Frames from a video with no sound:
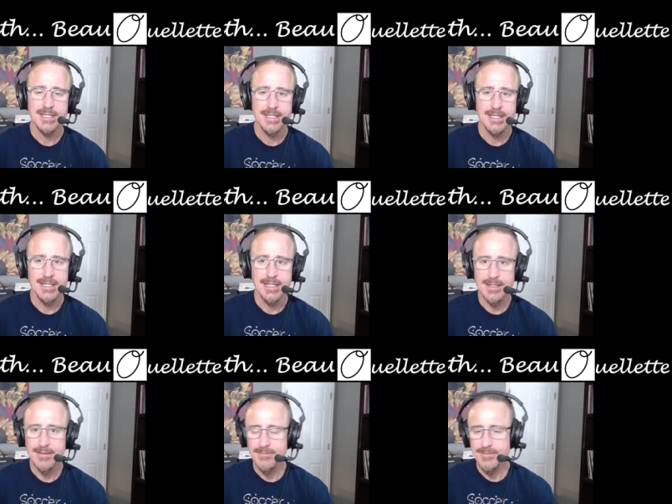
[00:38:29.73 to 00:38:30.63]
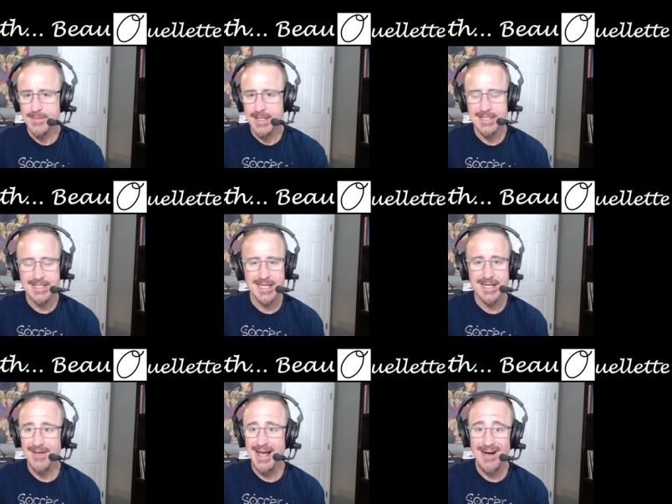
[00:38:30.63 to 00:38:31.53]
um, and think
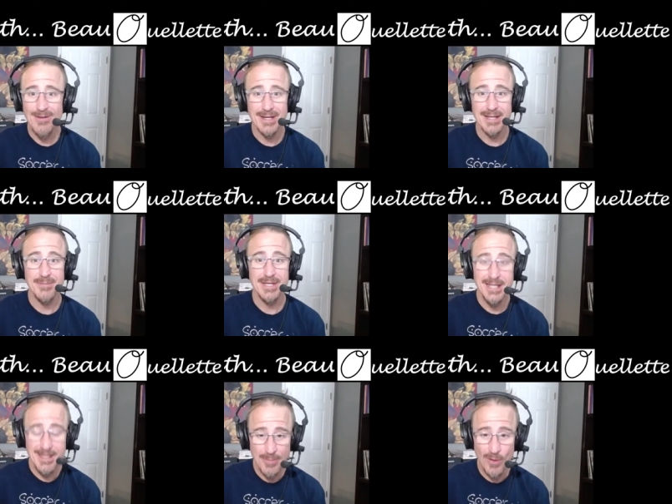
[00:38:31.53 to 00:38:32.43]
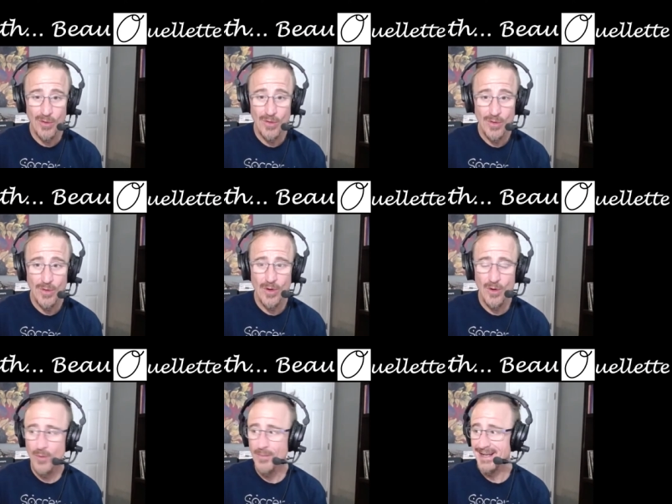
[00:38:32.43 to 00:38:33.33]
of how many people.
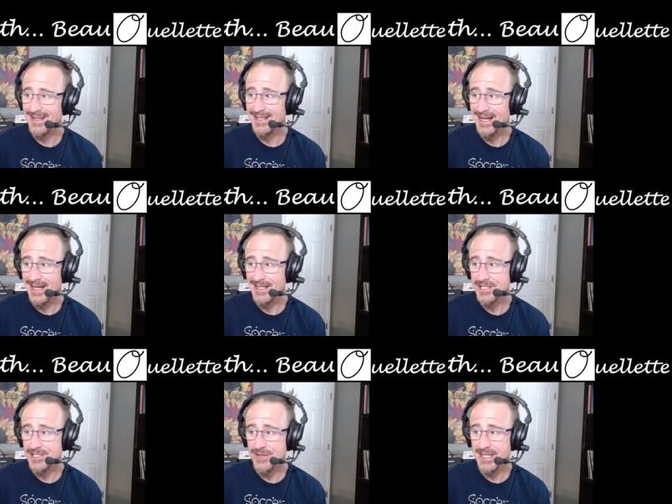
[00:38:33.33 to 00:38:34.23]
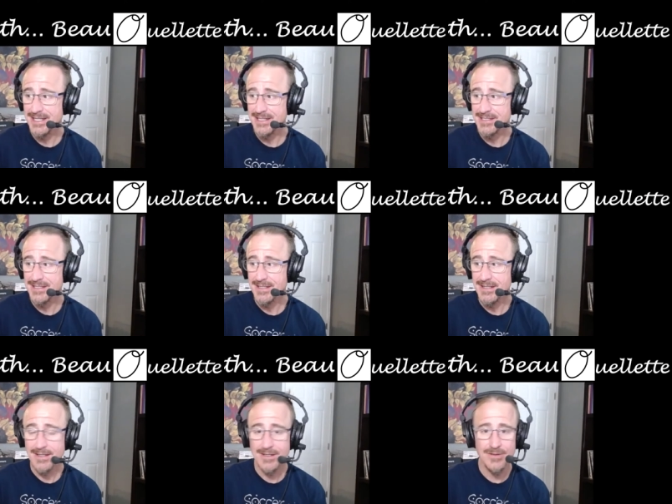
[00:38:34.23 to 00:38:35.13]
Oh my gosh, you think it's
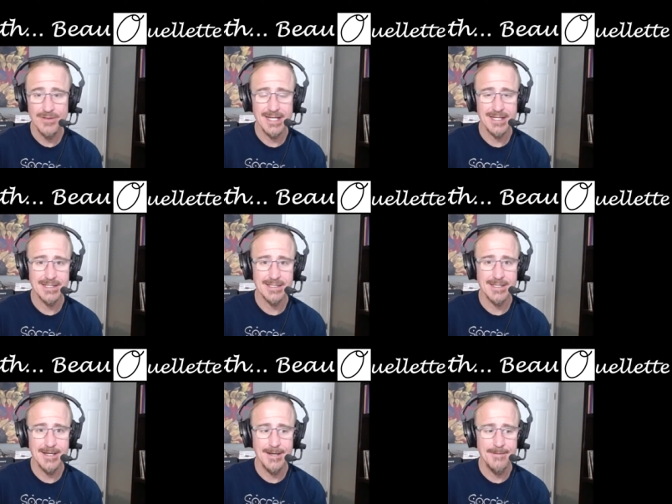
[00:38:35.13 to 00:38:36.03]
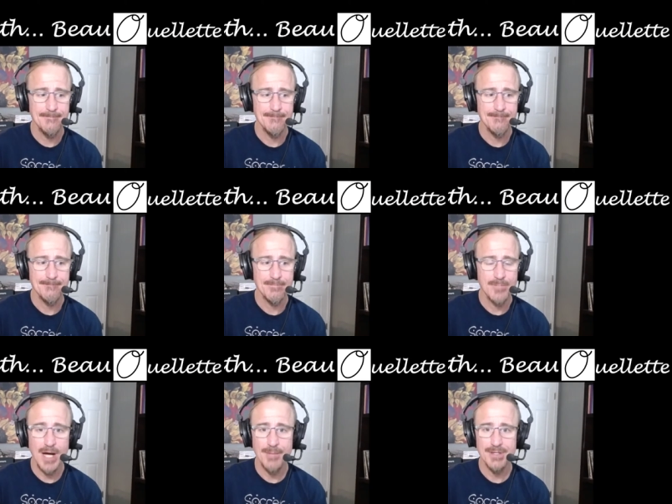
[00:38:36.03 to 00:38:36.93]
you think it's uh,
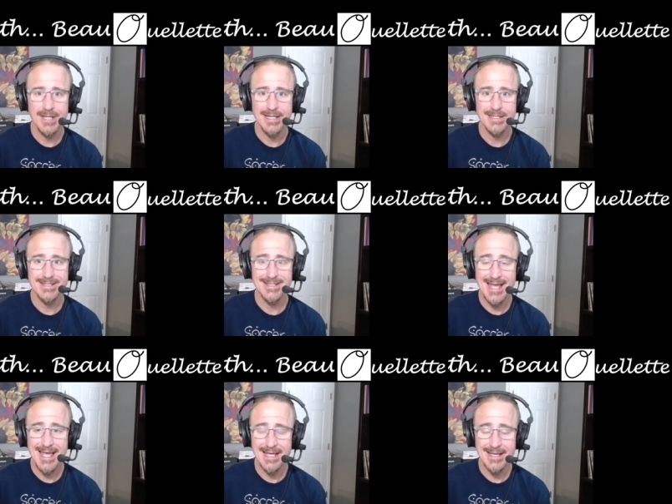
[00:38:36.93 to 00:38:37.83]
populated today.